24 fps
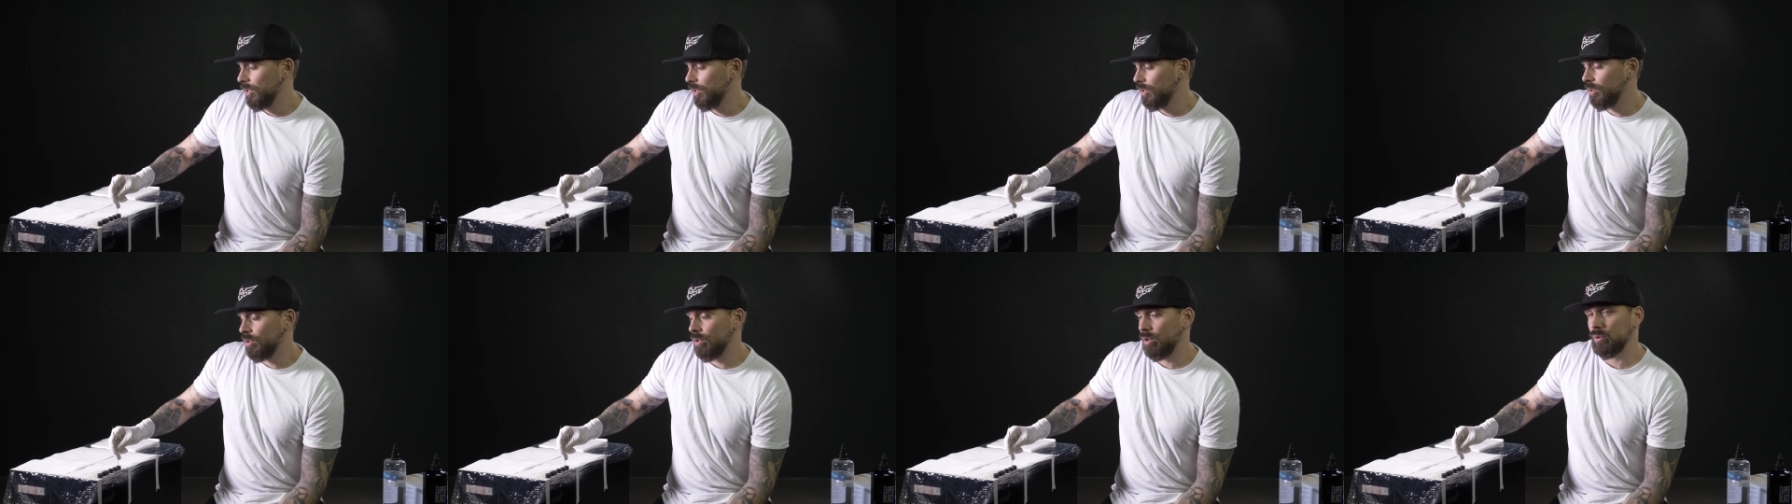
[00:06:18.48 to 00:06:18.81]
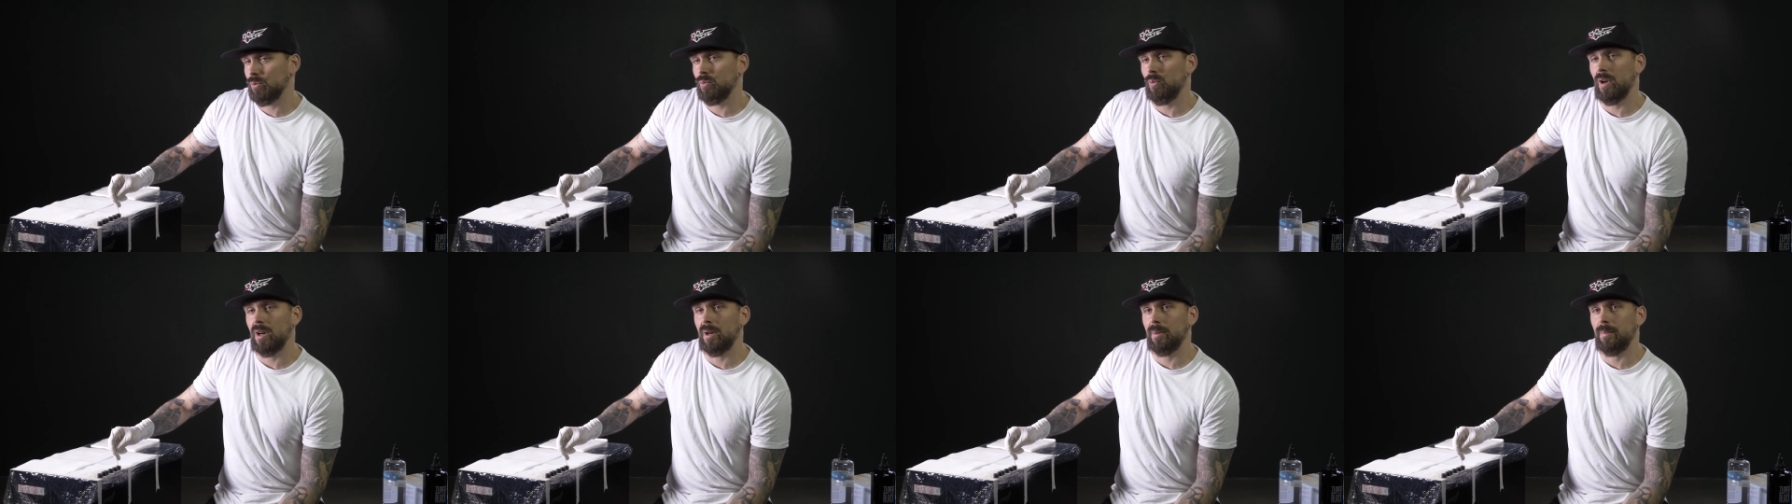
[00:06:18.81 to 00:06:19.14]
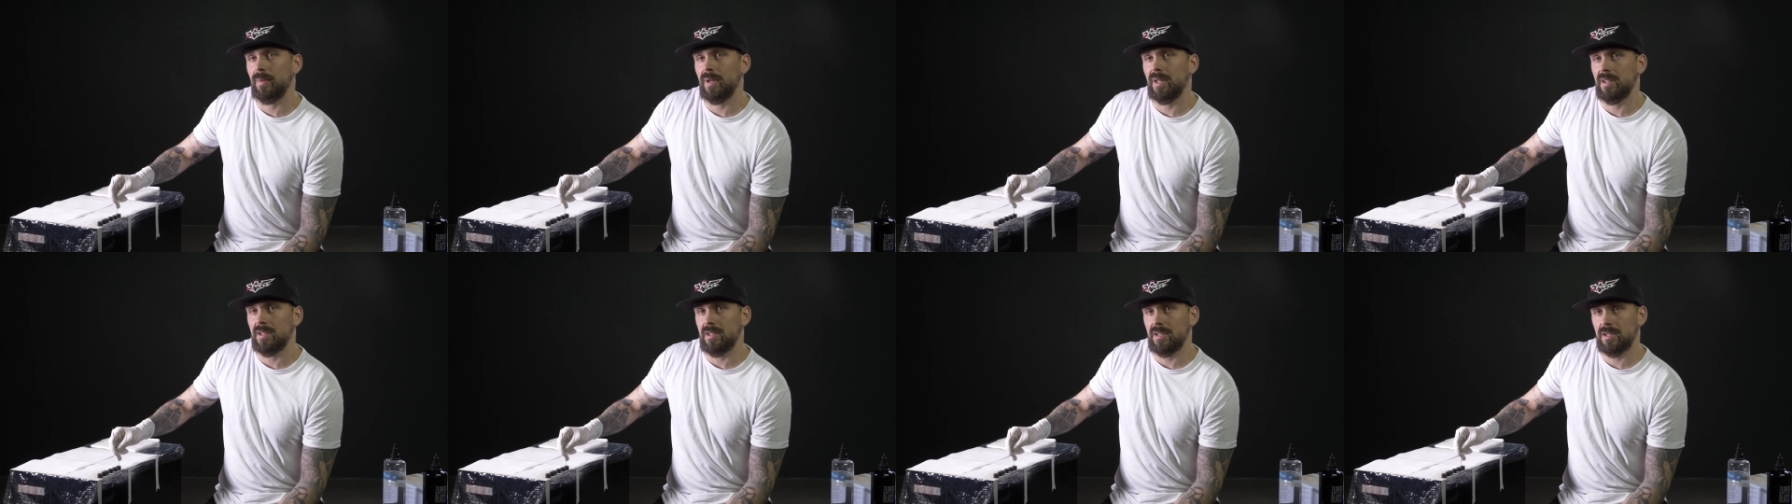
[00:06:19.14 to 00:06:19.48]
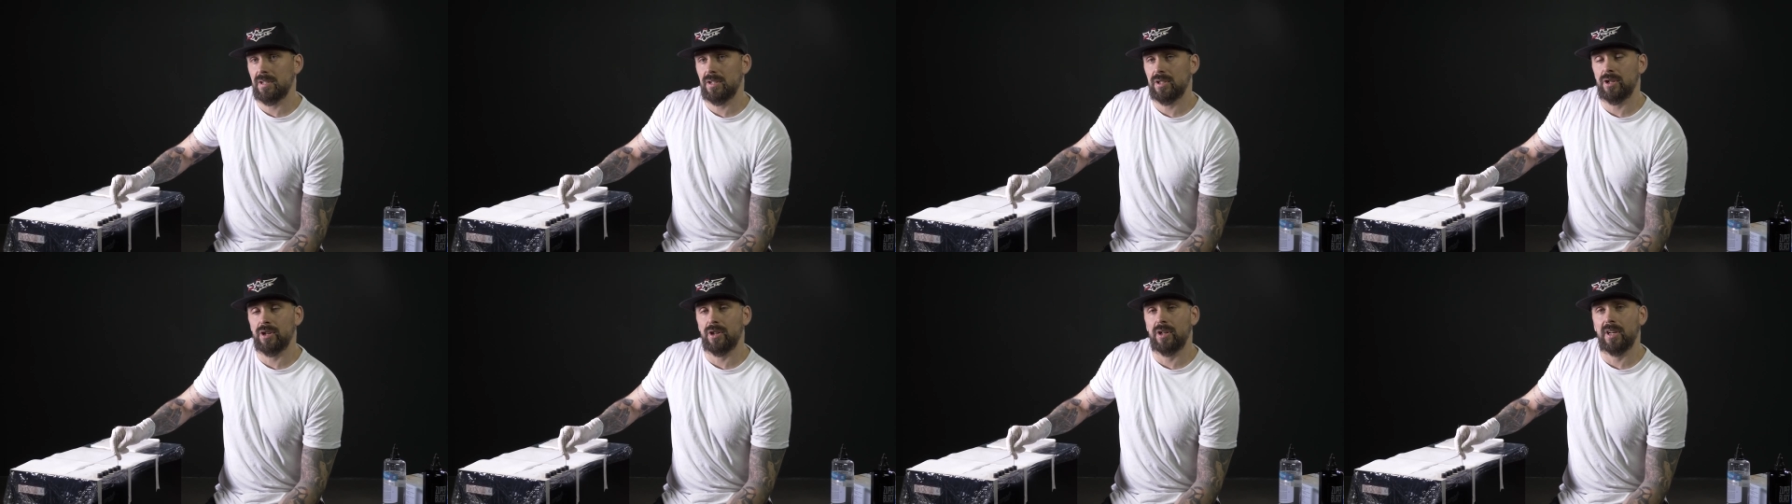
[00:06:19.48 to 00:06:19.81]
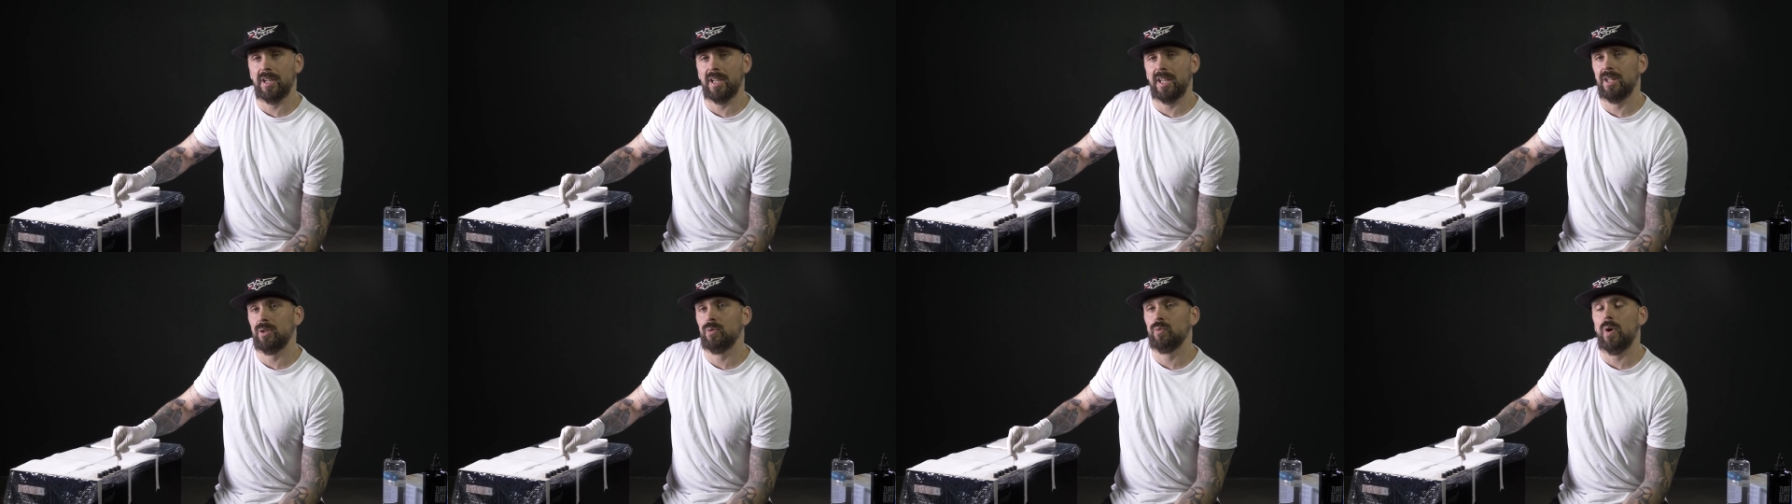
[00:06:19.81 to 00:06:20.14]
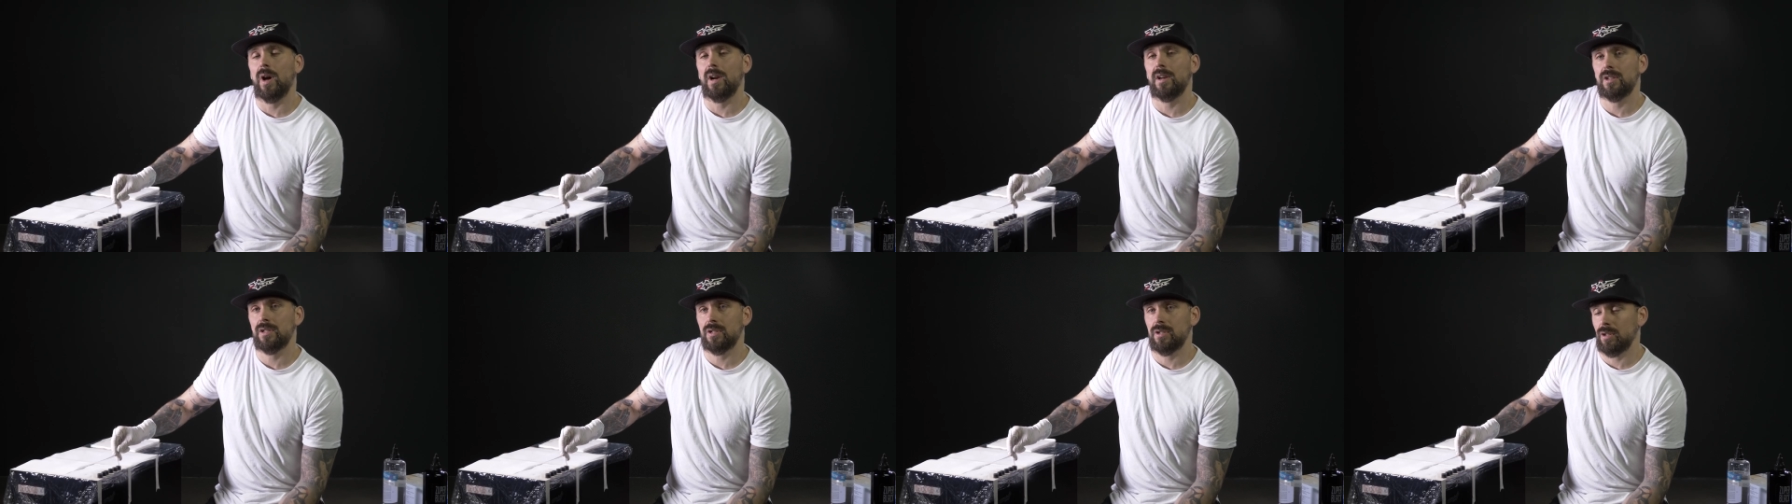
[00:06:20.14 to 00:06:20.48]
You don't wanna be just turning it
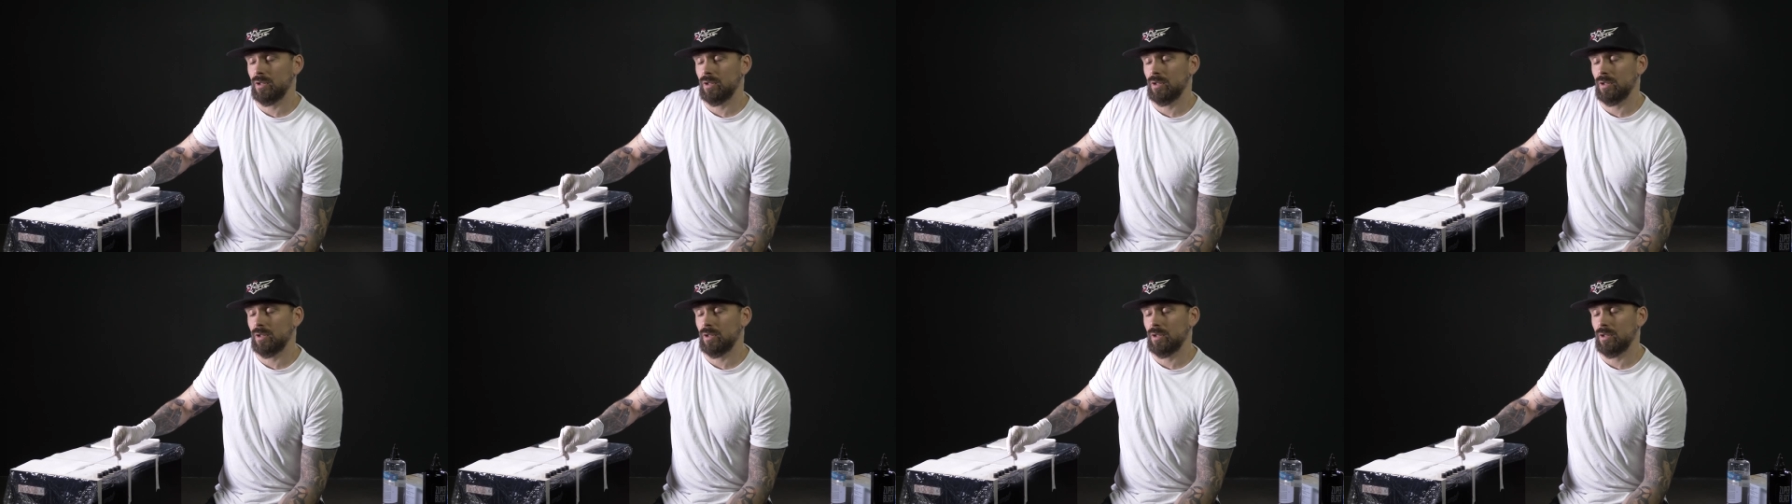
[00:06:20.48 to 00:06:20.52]
once